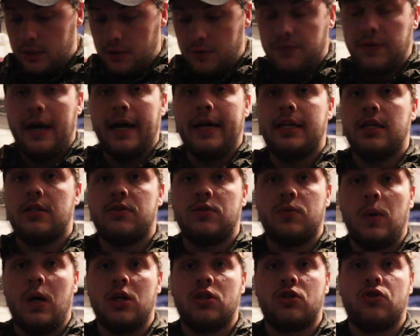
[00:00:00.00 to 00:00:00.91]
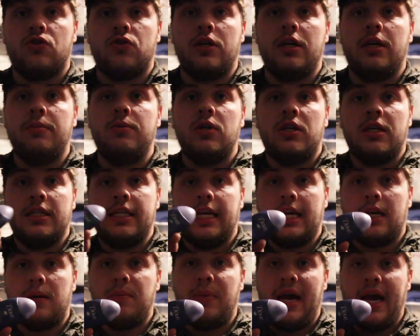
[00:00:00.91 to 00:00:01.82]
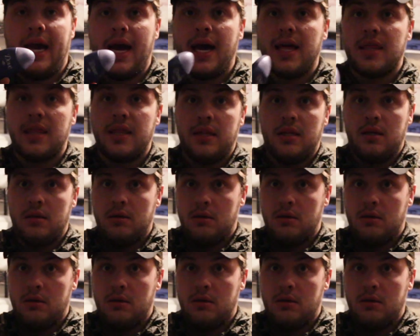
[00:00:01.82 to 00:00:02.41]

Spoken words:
You find a small stream, you can take a bath.